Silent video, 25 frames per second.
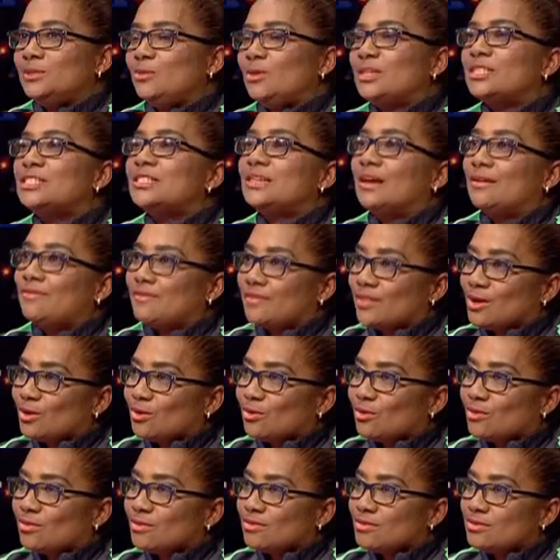was tough,
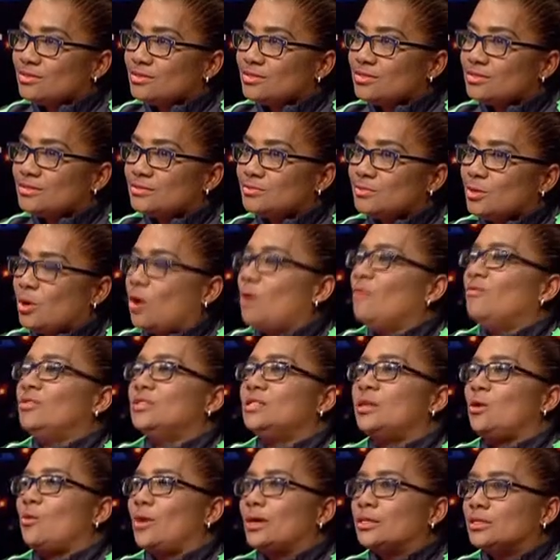though, because we
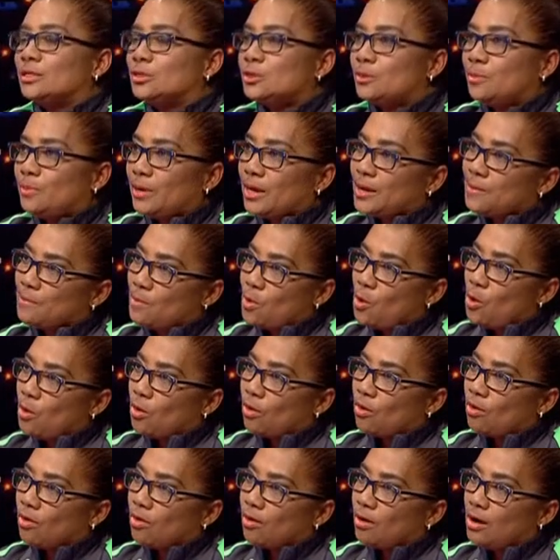obviously wanted to play
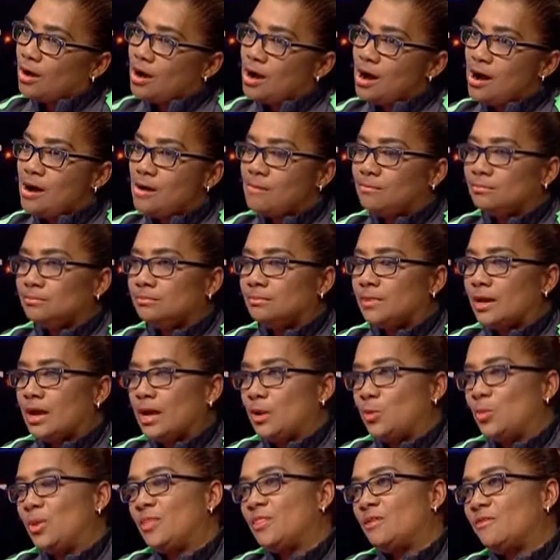more. And
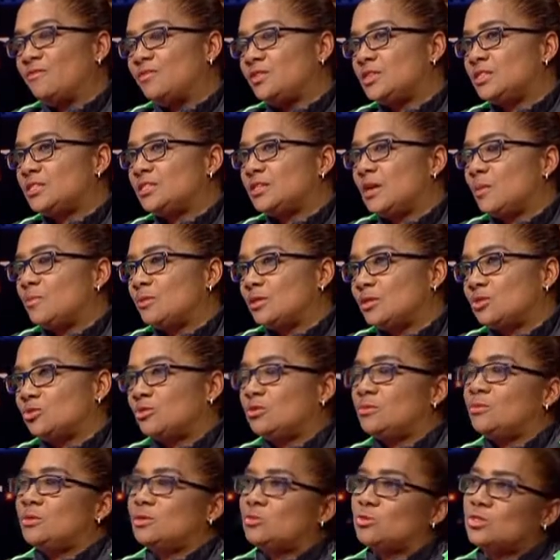when the first time the
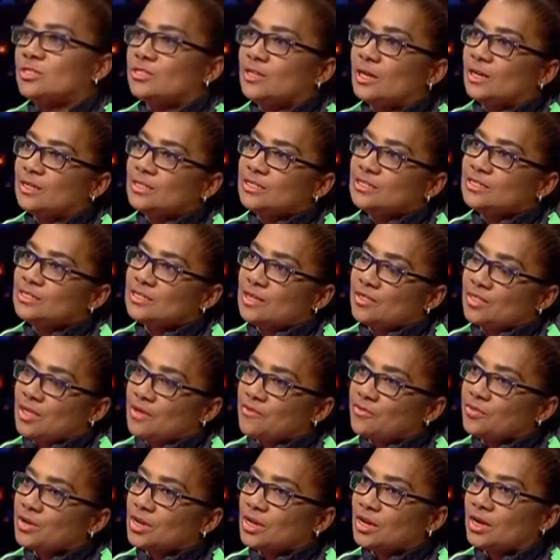tournament was held in South
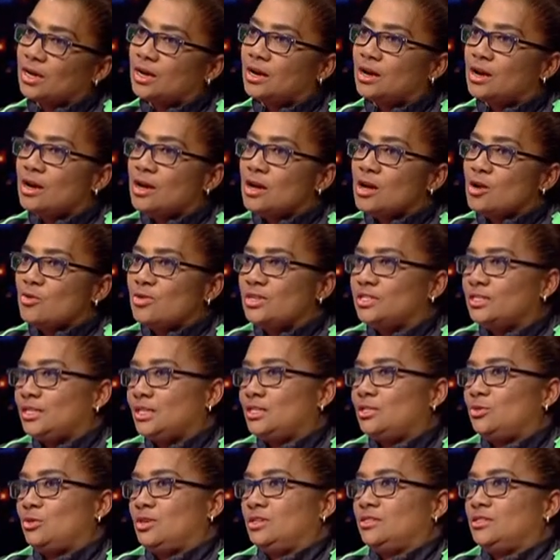Africa, we
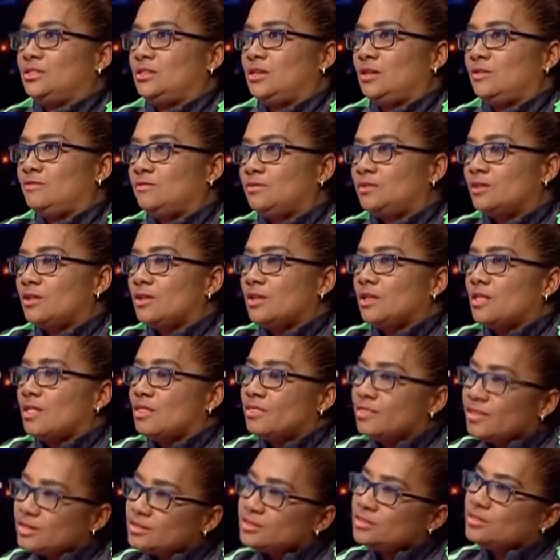said to ourselves,
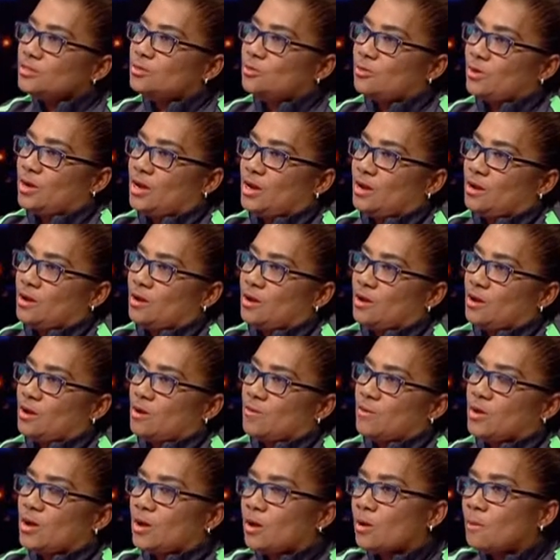this is where
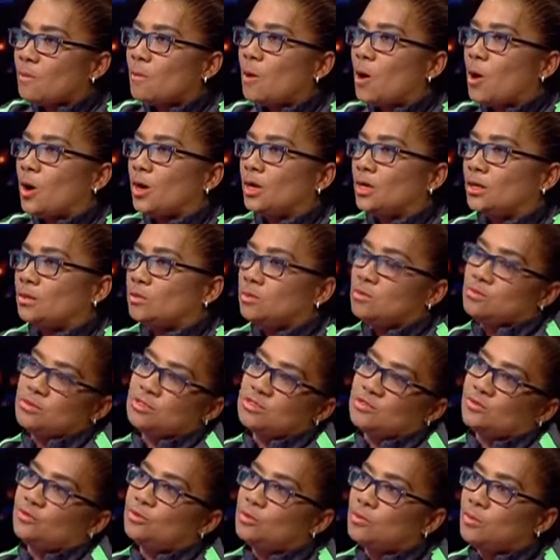we're going to market
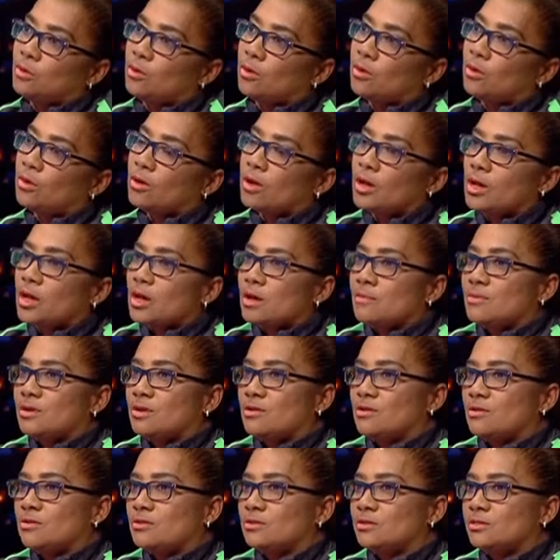women's football,
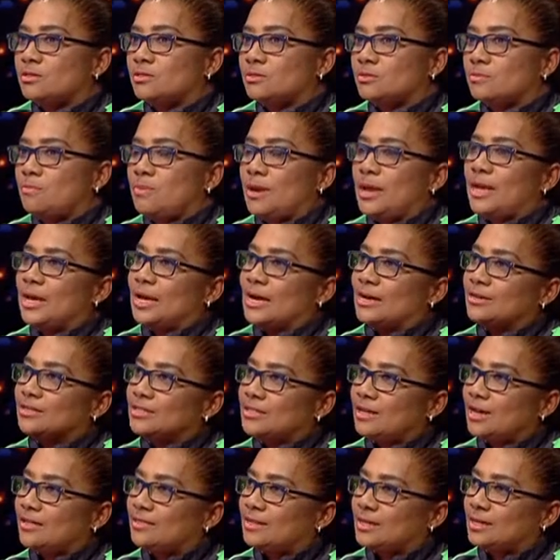because playing
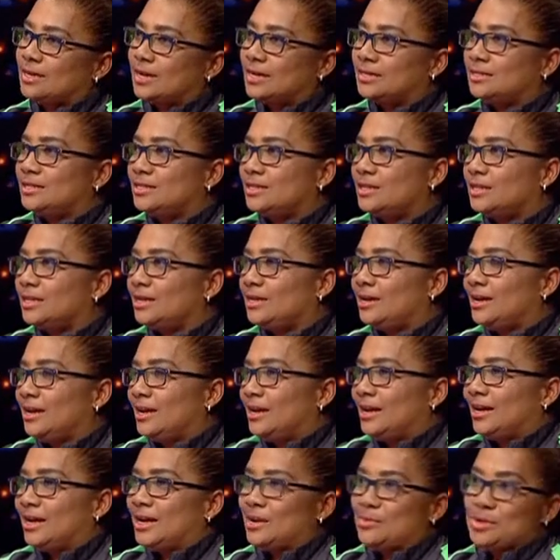outside the country,
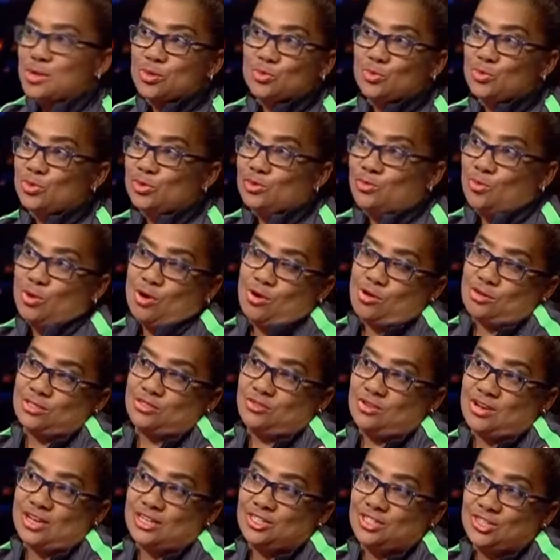and I mean, we lost
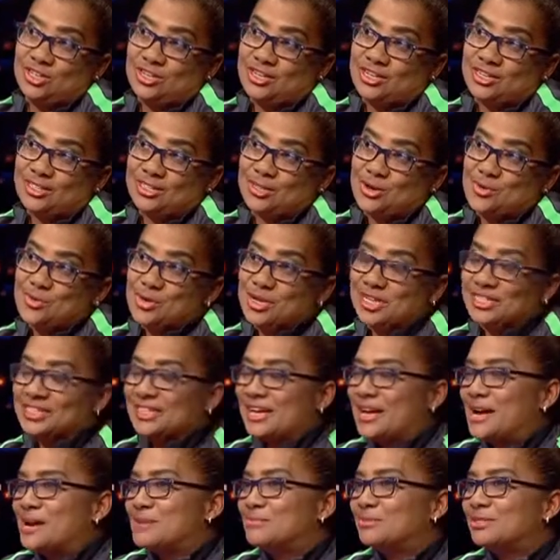to Nigeria so many
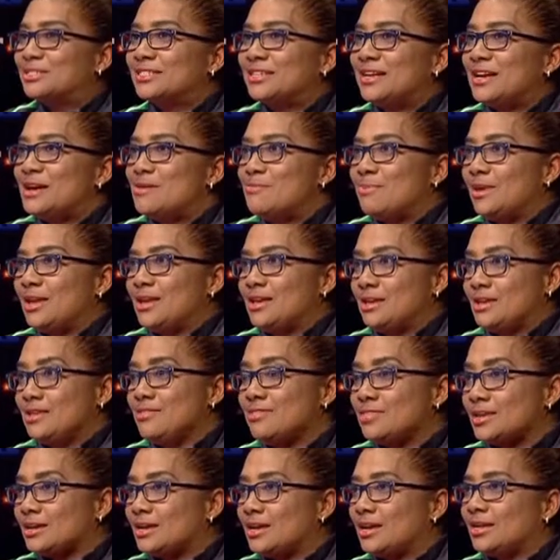times, playing
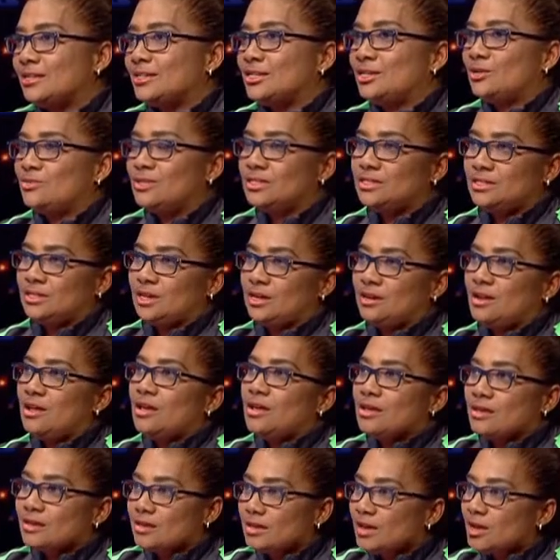in the country, we said,
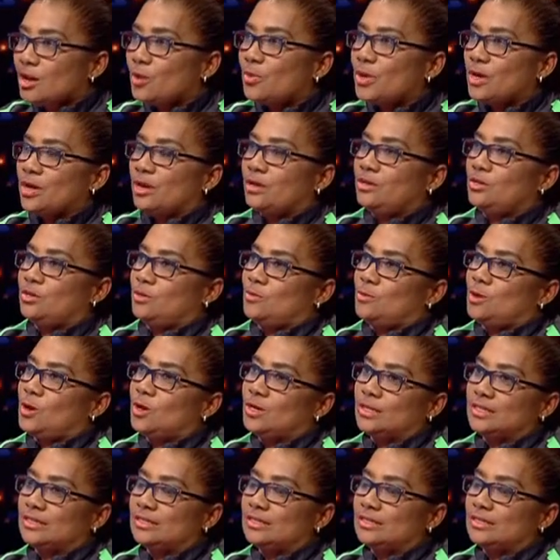here we're going to market